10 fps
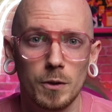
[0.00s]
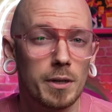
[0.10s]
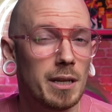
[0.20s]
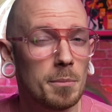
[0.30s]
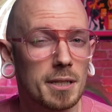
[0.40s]

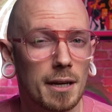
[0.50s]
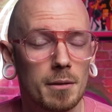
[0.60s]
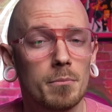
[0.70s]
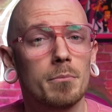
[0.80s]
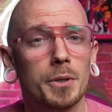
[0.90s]
You can
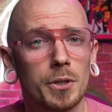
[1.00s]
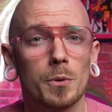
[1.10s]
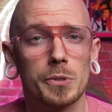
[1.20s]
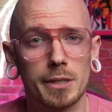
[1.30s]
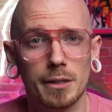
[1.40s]
imitate, but
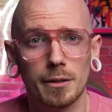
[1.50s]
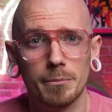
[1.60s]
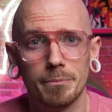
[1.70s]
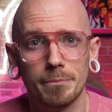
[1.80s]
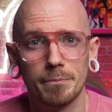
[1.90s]
don't steal.
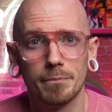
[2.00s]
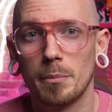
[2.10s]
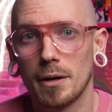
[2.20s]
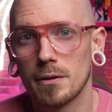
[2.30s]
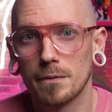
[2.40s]
When
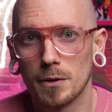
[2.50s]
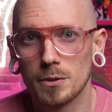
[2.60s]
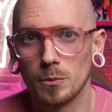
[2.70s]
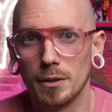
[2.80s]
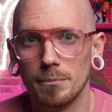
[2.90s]
compared to the
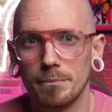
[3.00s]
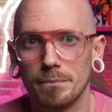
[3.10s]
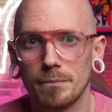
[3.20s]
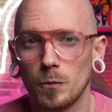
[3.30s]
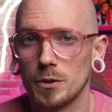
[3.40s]
first one,
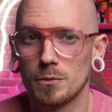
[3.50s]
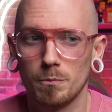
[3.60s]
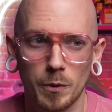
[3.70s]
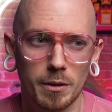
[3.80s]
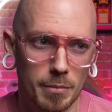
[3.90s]

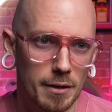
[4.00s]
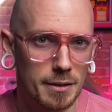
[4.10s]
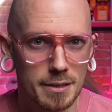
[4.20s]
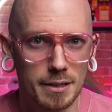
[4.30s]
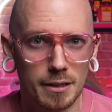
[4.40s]
which we could
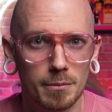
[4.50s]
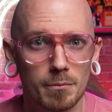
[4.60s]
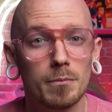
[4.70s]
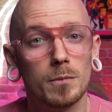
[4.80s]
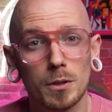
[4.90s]
barely see,
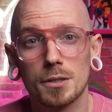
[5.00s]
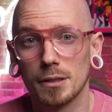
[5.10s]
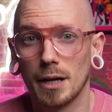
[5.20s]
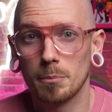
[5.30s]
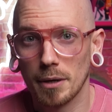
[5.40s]
looks
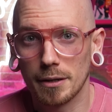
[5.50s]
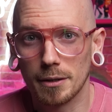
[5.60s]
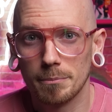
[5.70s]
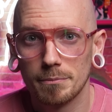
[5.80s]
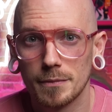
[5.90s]
a lot
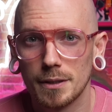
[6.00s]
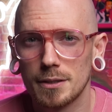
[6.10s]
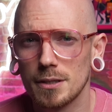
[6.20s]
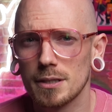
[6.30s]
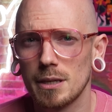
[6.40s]
better.
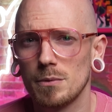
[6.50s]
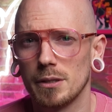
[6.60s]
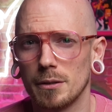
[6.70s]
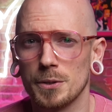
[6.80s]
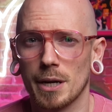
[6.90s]
It just leaves
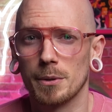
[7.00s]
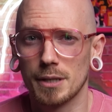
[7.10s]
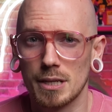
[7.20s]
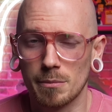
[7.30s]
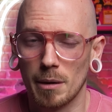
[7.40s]
a little sour
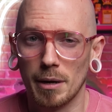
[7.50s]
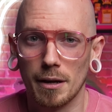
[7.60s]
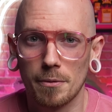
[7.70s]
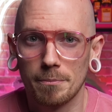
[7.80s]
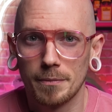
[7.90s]
taste in my
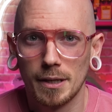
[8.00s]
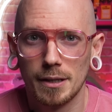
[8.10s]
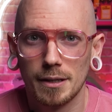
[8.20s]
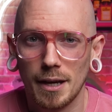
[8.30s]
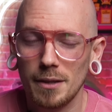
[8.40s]
mouth,
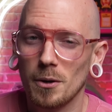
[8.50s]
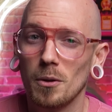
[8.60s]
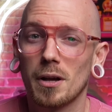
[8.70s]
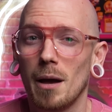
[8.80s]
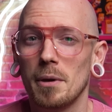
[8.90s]
and the
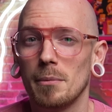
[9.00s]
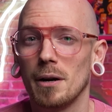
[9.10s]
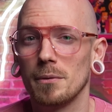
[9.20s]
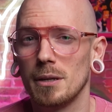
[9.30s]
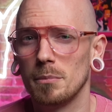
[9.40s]
whole comment
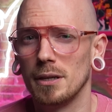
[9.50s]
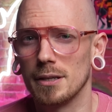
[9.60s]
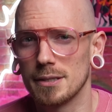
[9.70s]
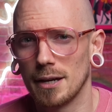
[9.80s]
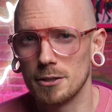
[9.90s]
about it
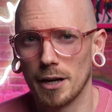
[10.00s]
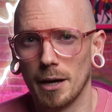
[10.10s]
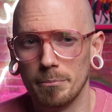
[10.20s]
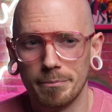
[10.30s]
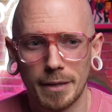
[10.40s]
being a side
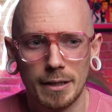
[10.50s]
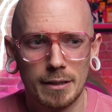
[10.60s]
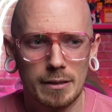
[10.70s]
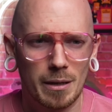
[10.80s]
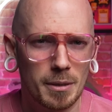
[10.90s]
job.
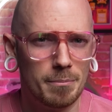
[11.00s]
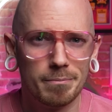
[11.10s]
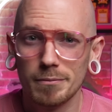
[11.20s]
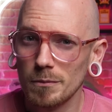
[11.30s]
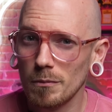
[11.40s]
I
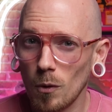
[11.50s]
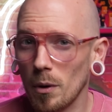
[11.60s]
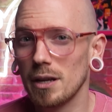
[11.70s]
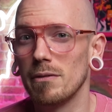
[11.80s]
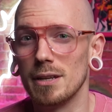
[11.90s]
mean,
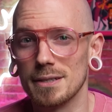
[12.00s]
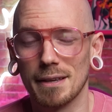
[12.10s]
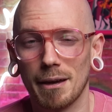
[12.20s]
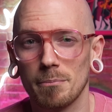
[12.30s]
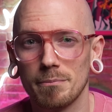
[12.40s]
what even is
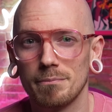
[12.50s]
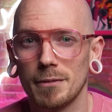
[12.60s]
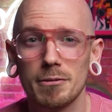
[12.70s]
that?